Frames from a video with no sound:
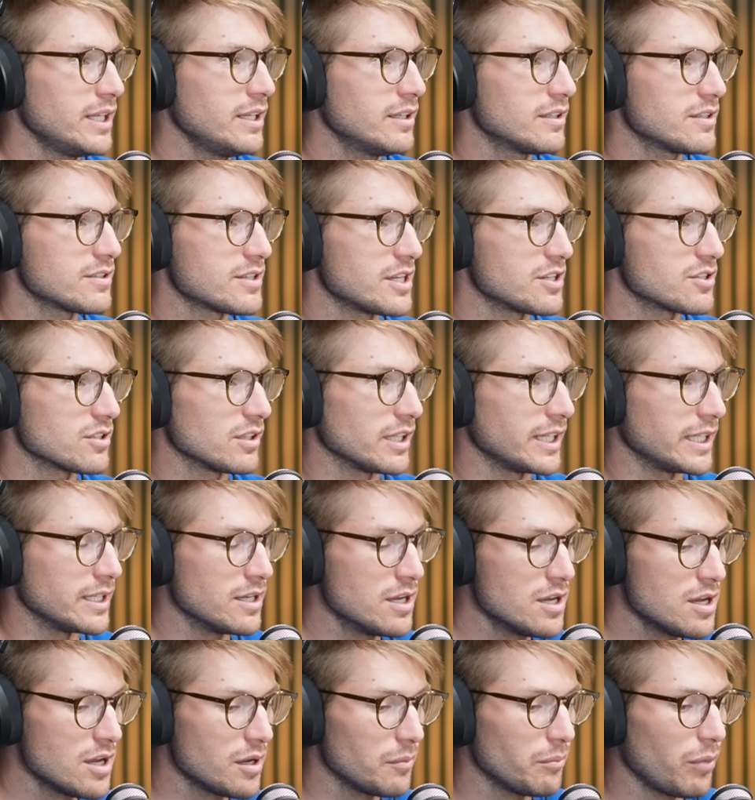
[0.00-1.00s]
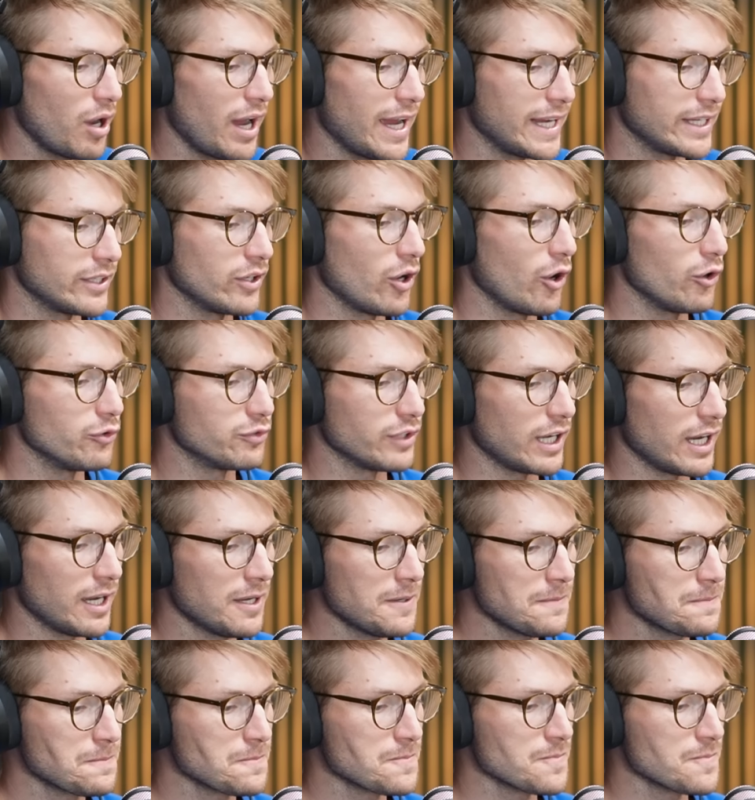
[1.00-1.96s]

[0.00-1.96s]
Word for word: essentially buying Nova,